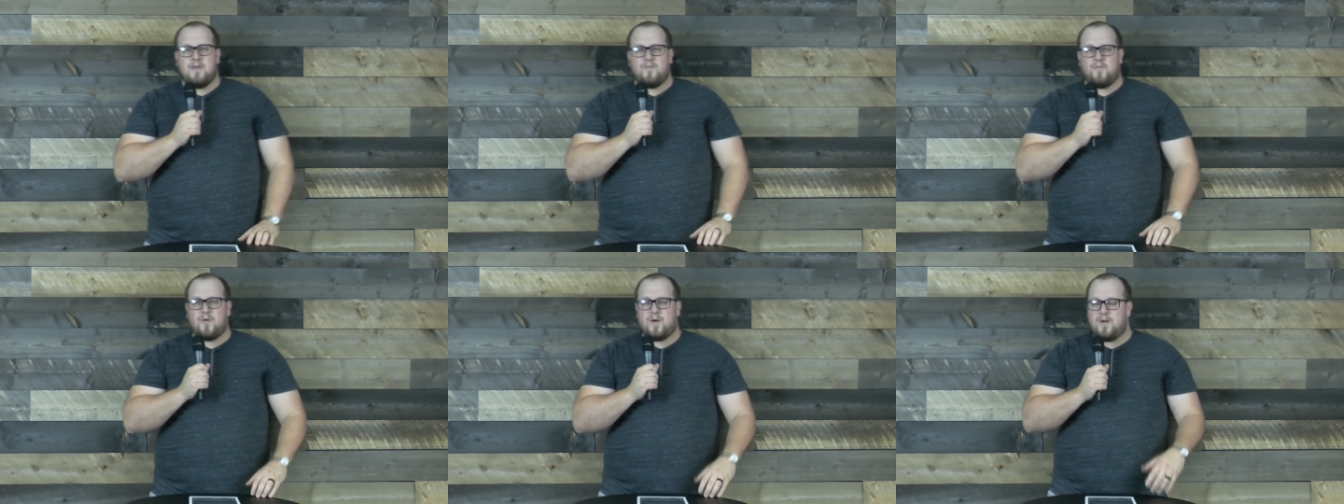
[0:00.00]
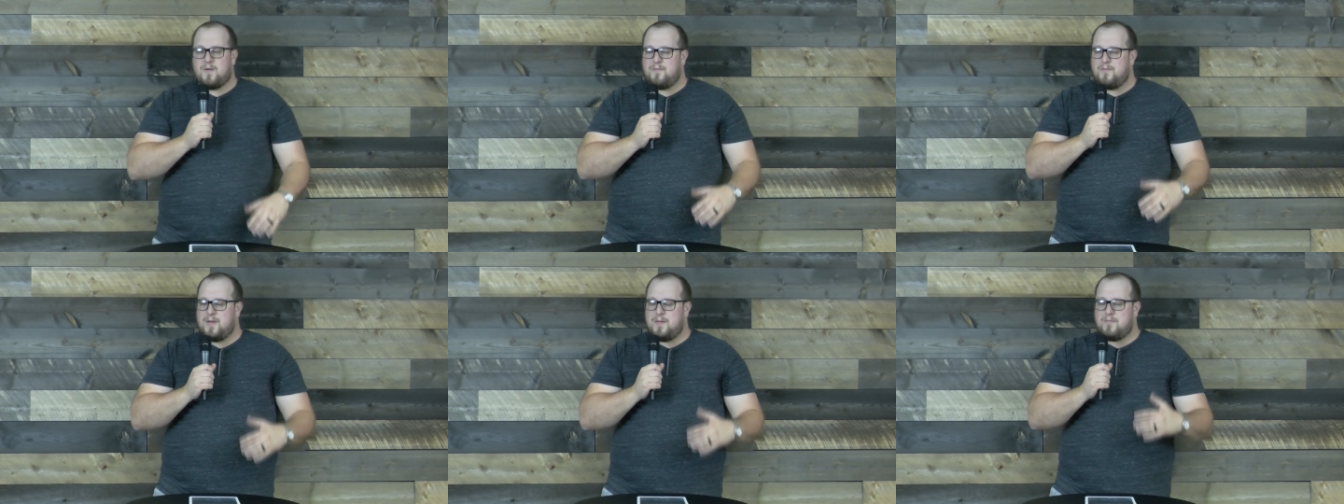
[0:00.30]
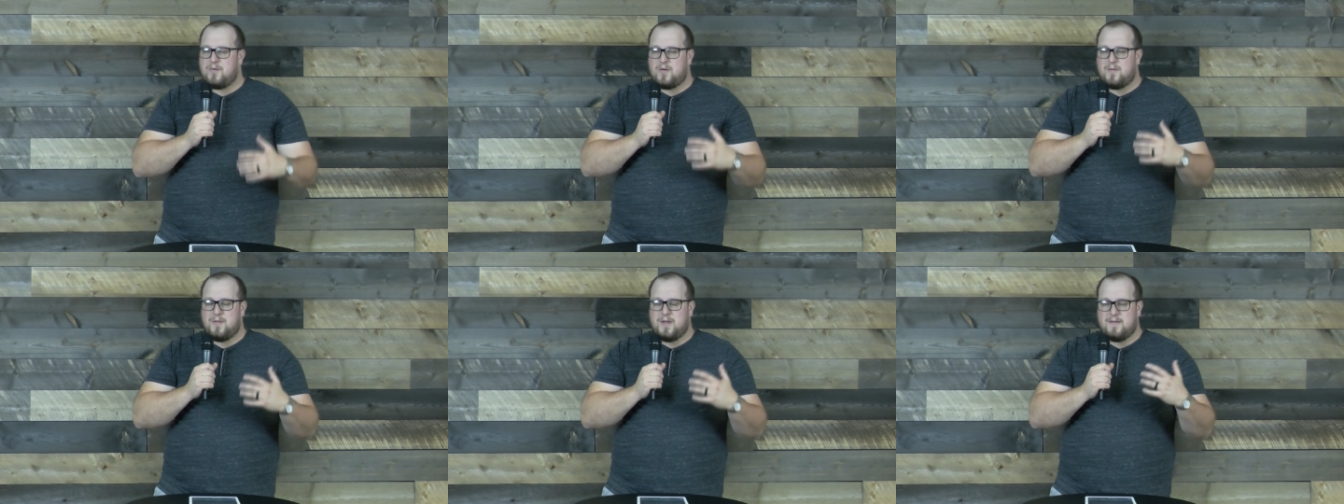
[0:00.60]
where
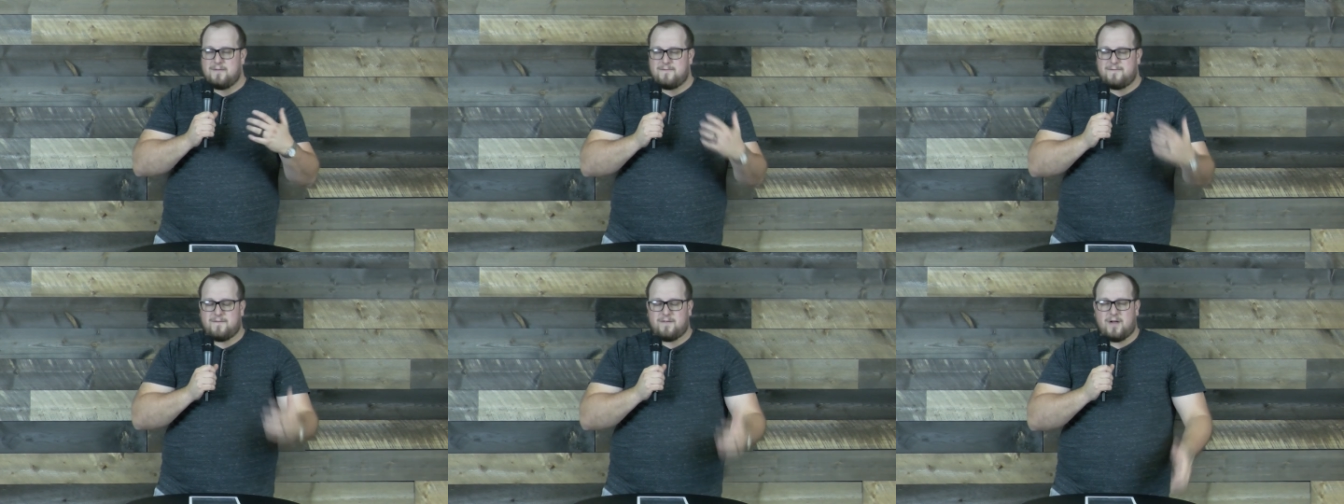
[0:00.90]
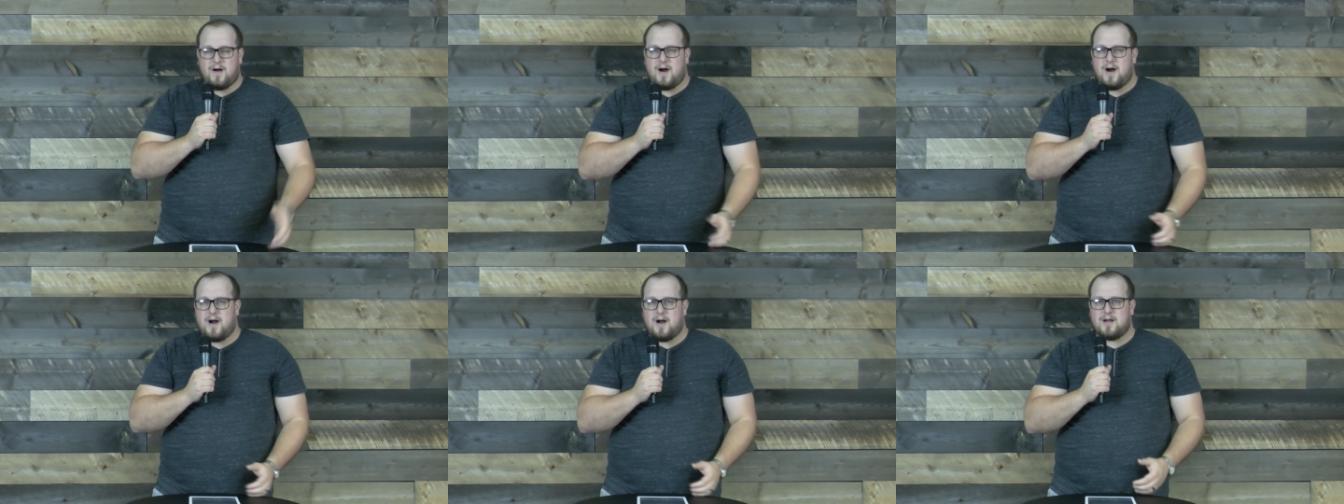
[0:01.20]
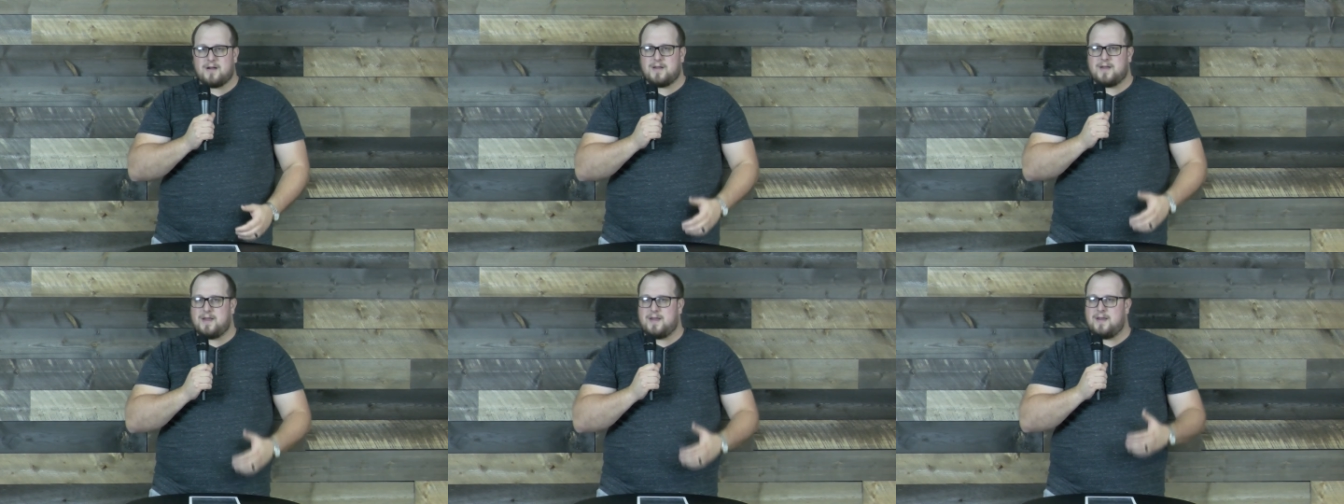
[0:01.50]
people are being
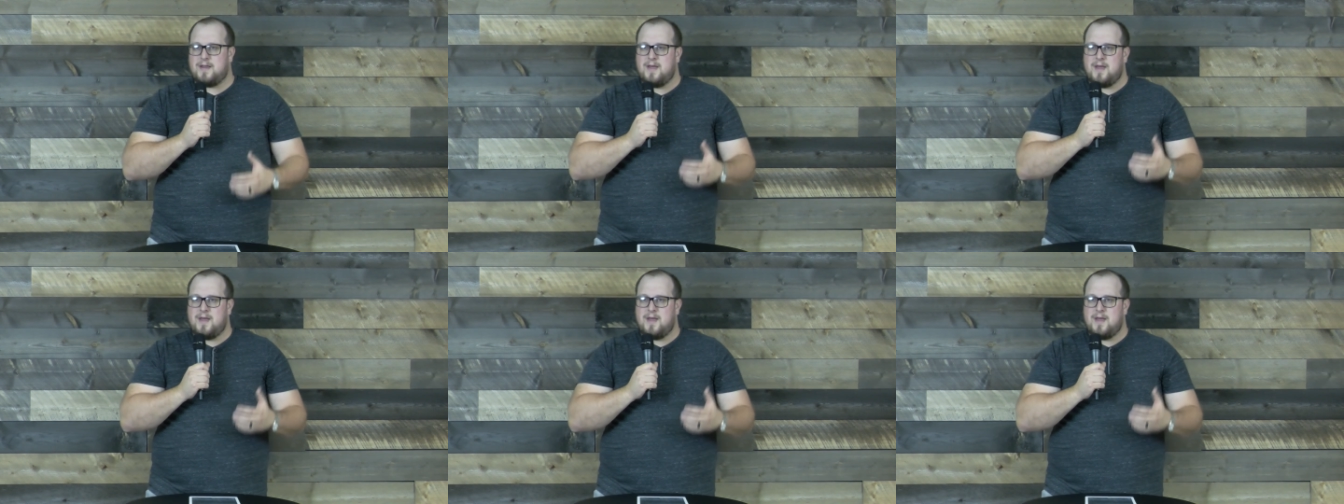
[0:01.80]
flogged